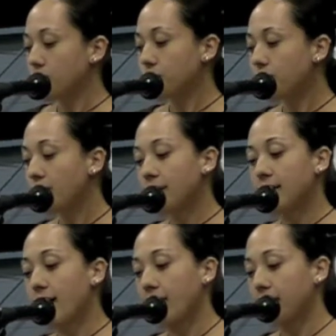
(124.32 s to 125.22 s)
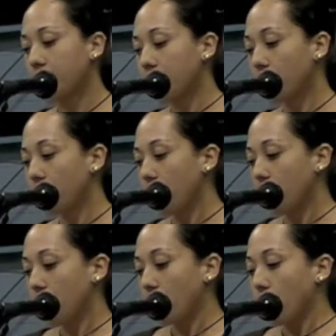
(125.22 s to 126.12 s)
do not lie
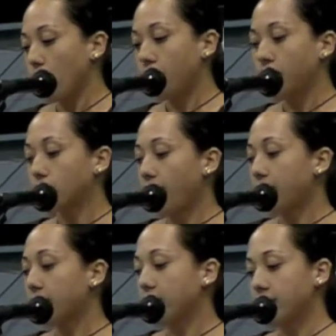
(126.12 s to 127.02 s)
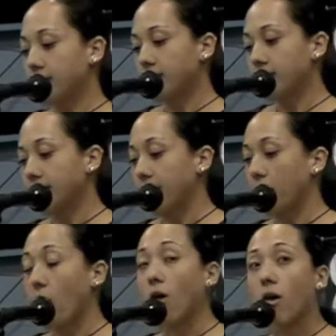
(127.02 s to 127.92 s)
when you try to convince us
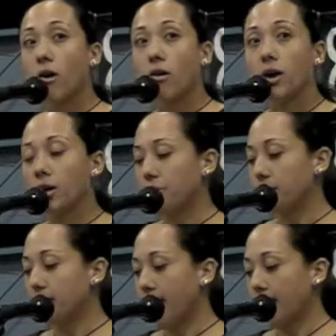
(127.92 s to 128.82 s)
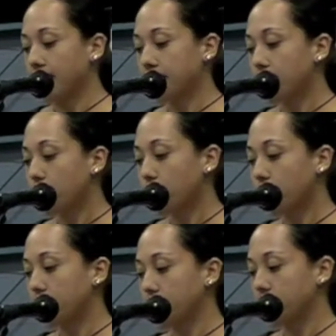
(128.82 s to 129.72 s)
that all other lands
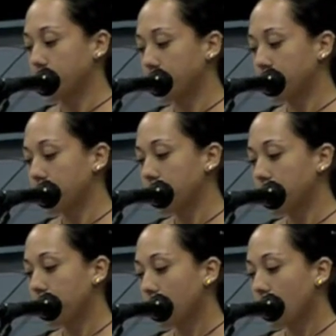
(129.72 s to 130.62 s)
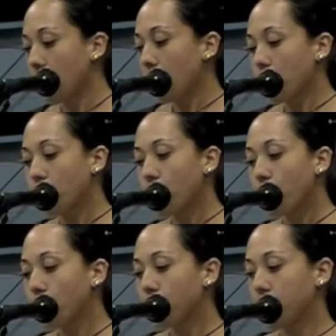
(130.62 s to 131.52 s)
were considered
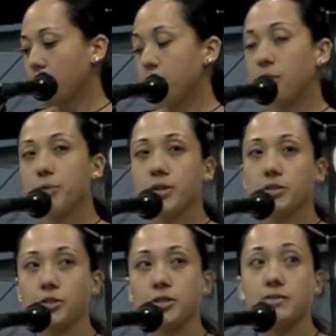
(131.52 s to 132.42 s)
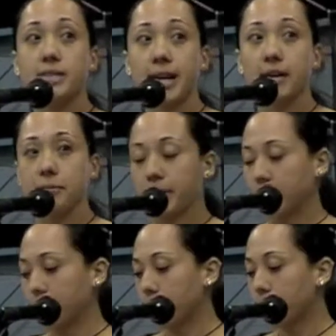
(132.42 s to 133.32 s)
before you came up with alternatives A and
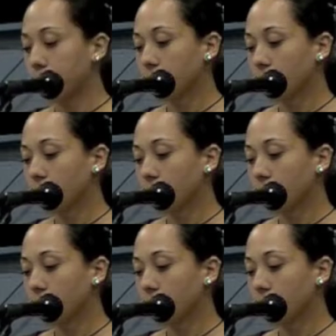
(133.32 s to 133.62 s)
B.